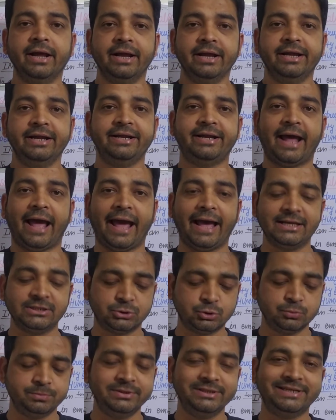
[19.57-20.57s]
it has
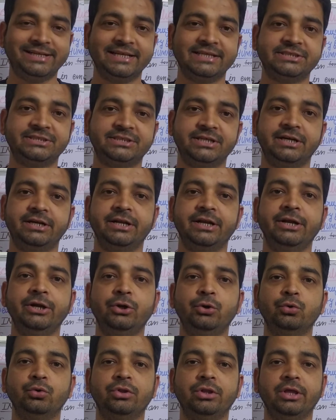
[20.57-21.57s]
to be tested
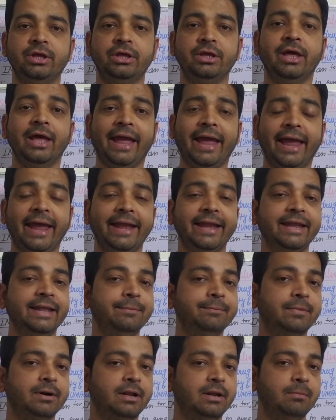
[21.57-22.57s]
into the
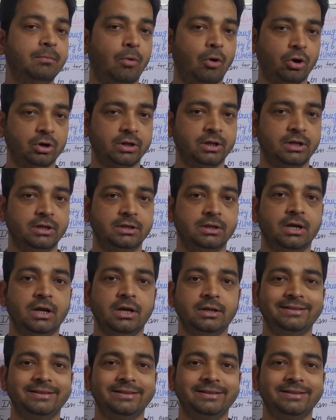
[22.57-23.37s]
animal model,